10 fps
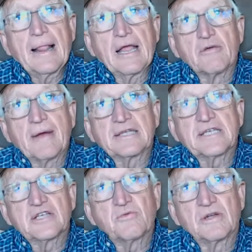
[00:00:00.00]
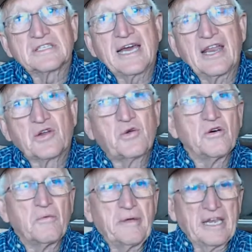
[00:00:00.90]
everybody says, well, it's kind of
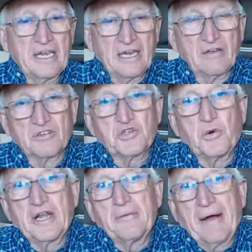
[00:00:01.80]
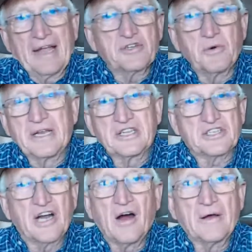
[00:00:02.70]
cruel being in a little 20 by 20
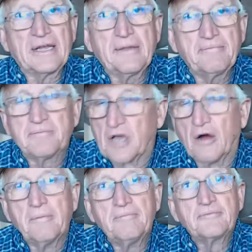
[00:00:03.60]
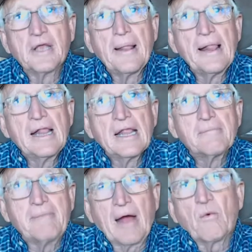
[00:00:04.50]
stall, isn't it? No.
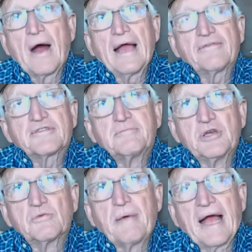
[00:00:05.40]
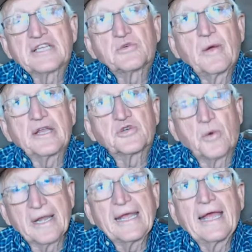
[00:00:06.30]
My wife's mule passed away at
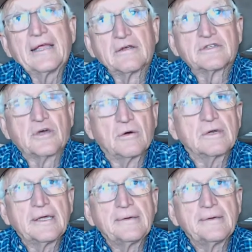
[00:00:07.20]
28 years old.